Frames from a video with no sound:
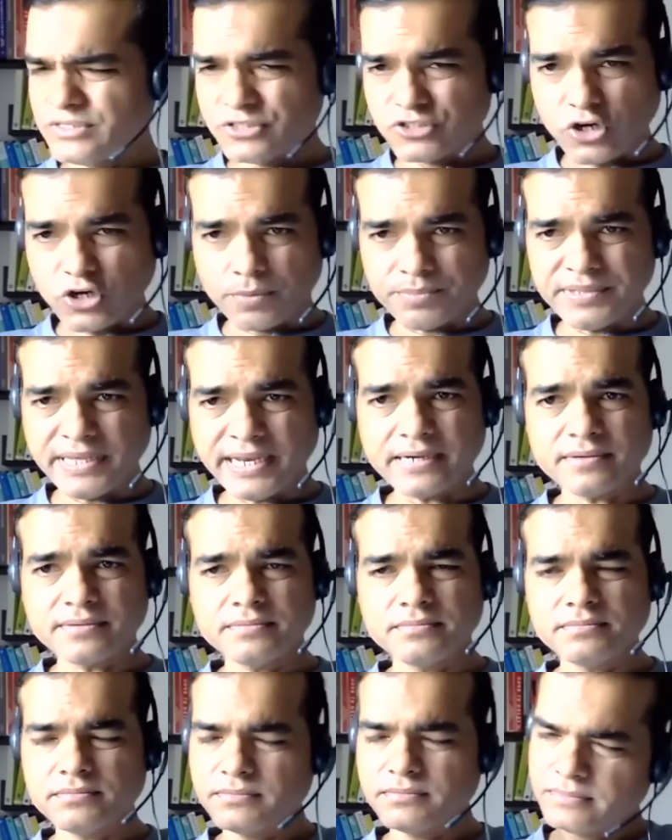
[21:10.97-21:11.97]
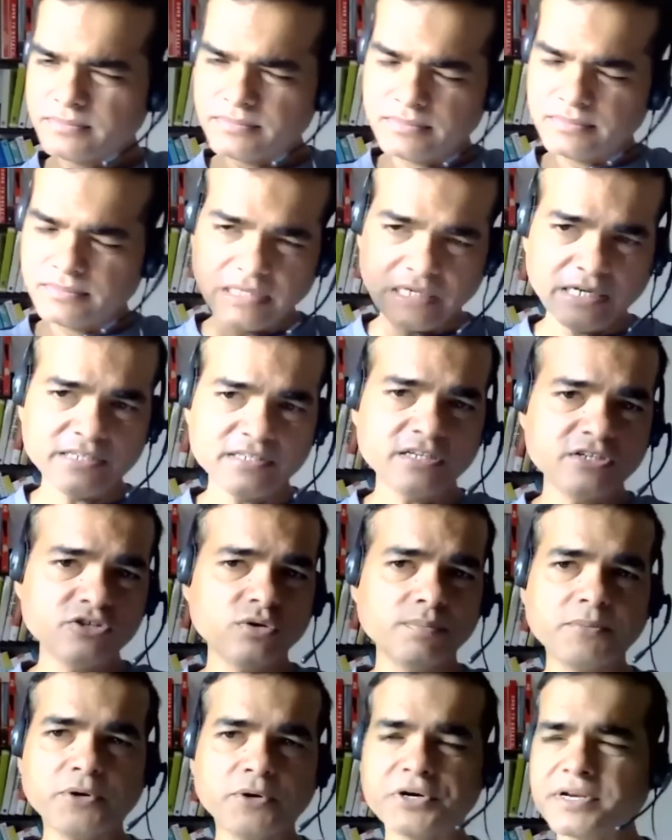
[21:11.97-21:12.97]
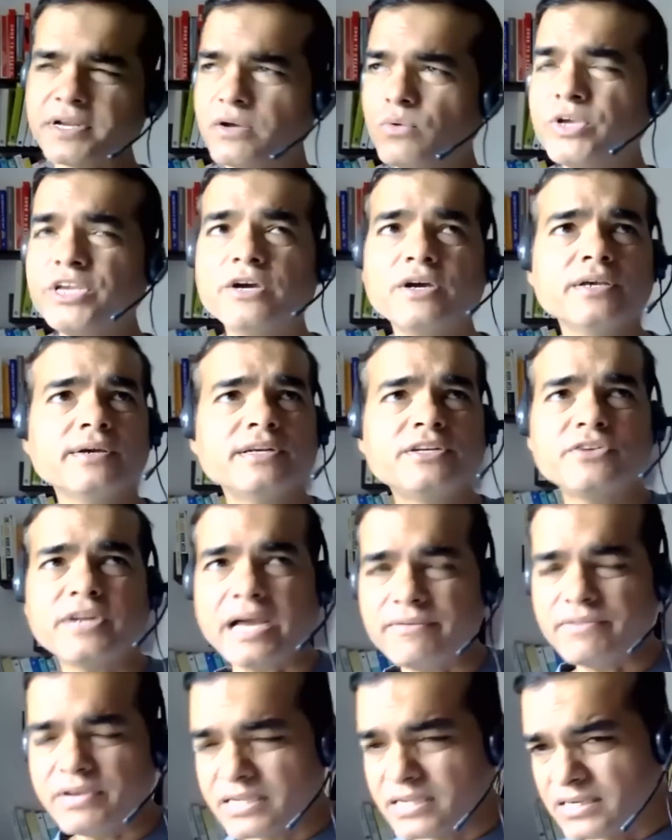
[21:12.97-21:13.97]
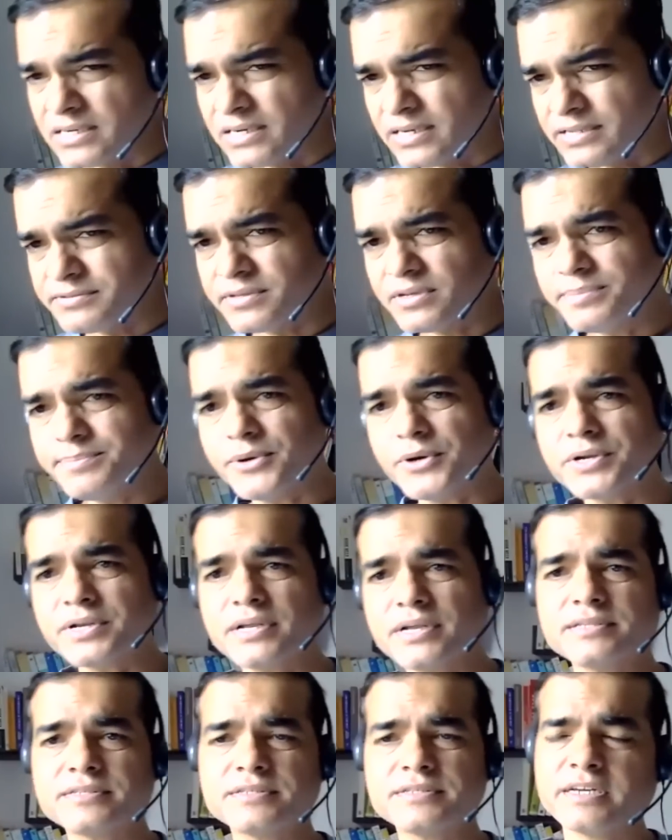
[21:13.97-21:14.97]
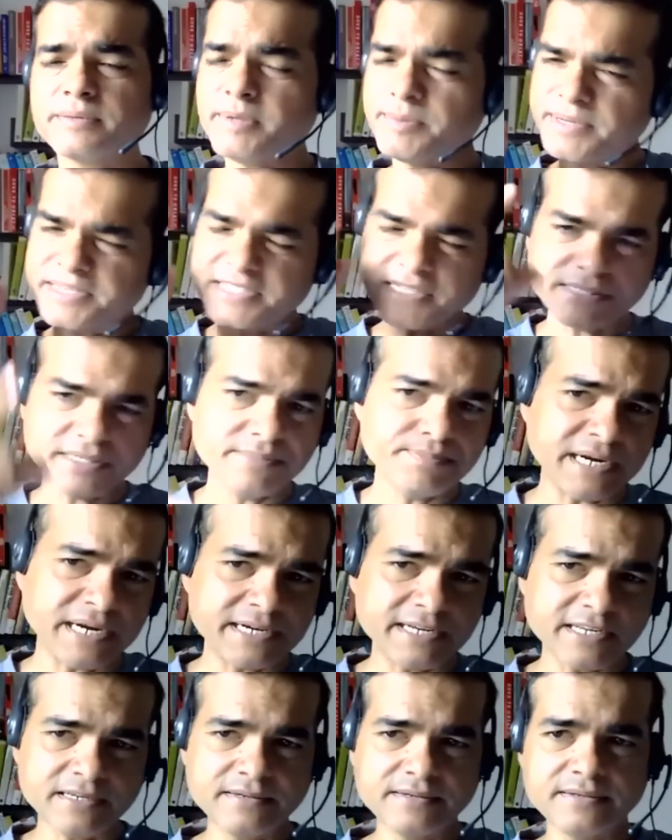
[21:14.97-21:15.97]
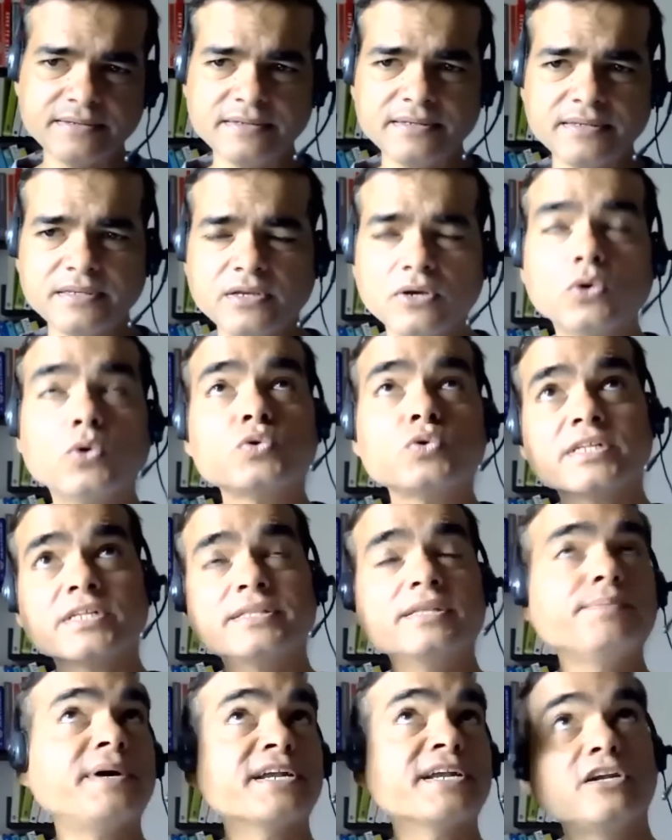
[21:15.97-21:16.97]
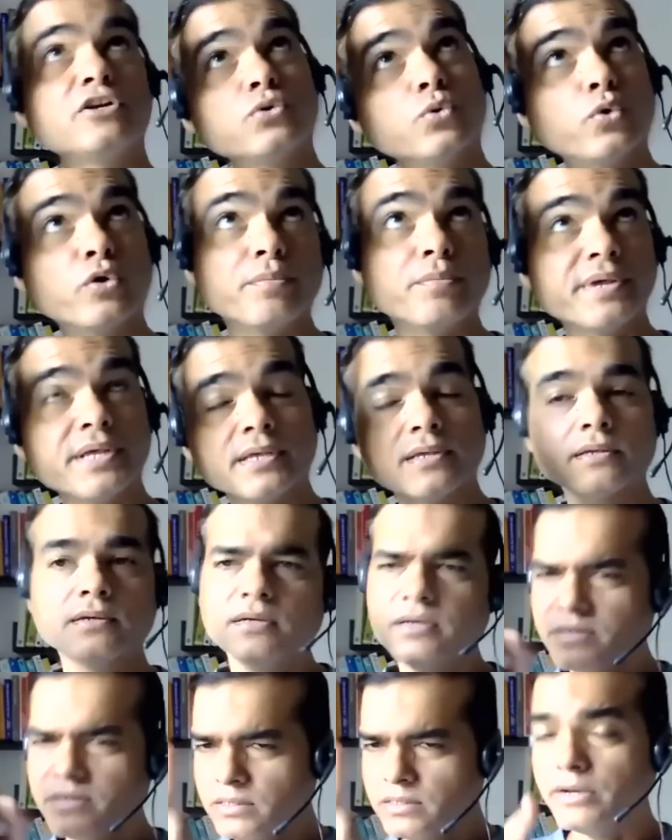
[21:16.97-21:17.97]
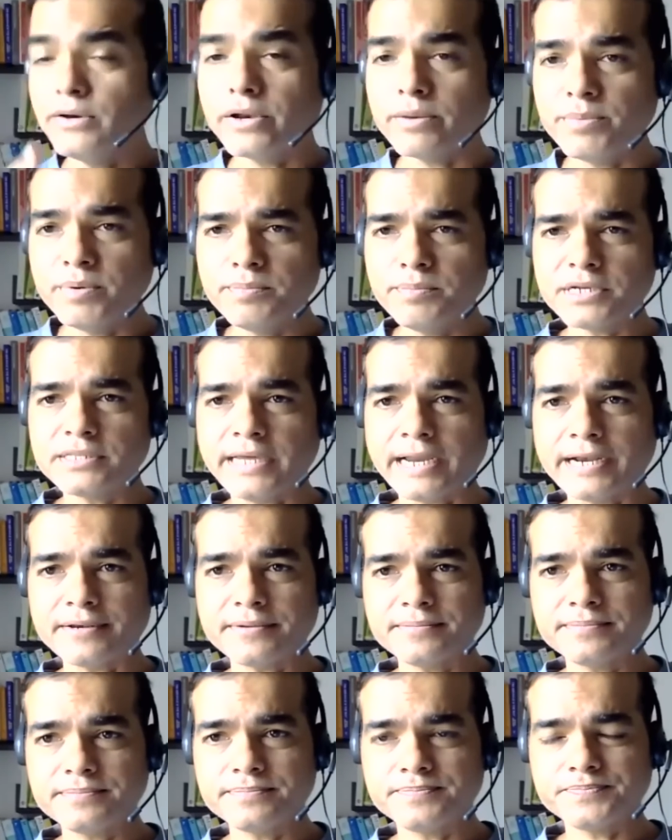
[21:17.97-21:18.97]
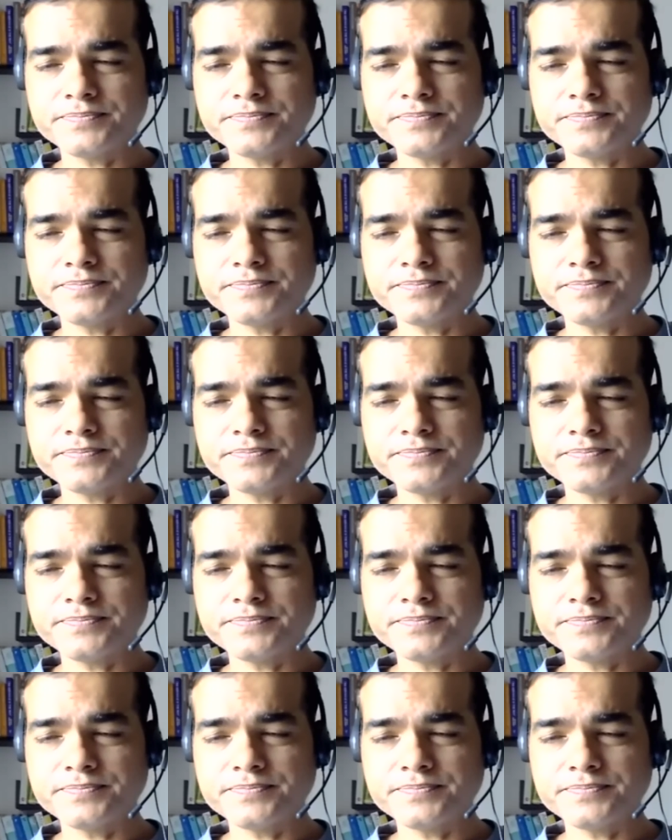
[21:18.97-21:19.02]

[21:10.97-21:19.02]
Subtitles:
Stop that. Listen to a podcast. Well, you're traveling. Listen to a podcast. Remember Sandeep Patil. Oh, Sandeep Patil told me. Remember that.